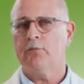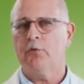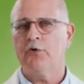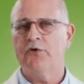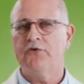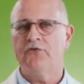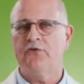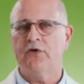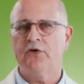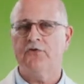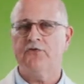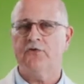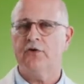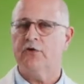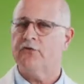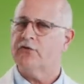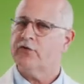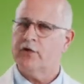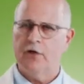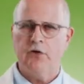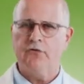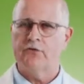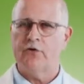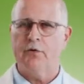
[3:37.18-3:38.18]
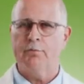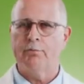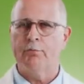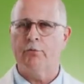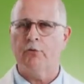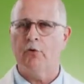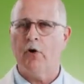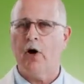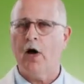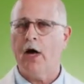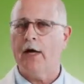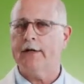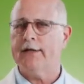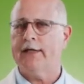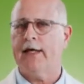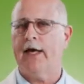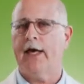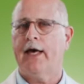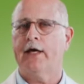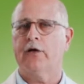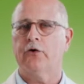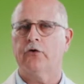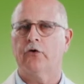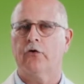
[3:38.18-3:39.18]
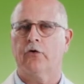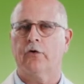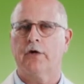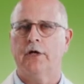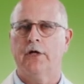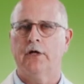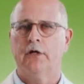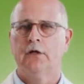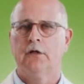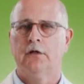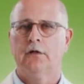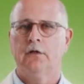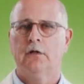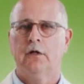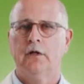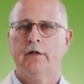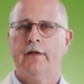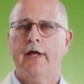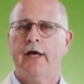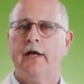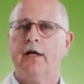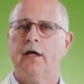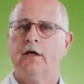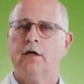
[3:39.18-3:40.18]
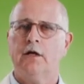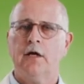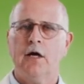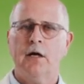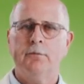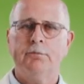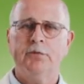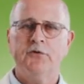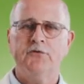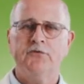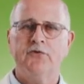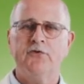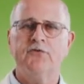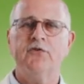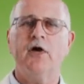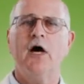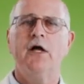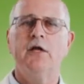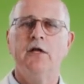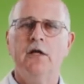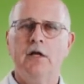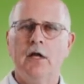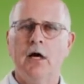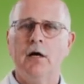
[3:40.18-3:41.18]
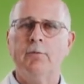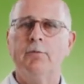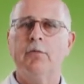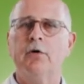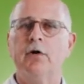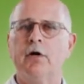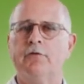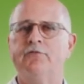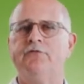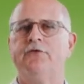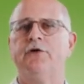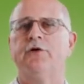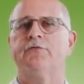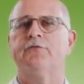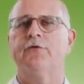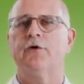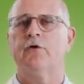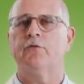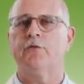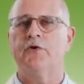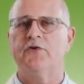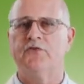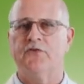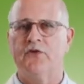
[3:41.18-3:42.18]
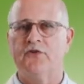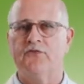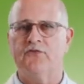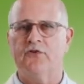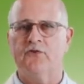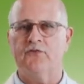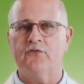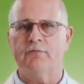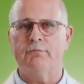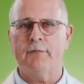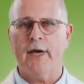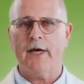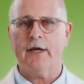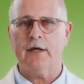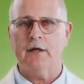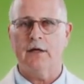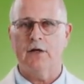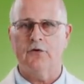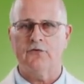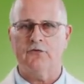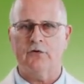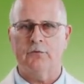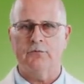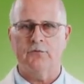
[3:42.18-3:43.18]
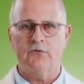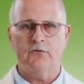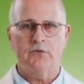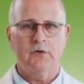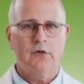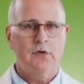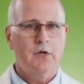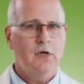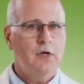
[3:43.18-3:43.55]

resistance is a broad category that encompasses a number of different resistance mechanisms.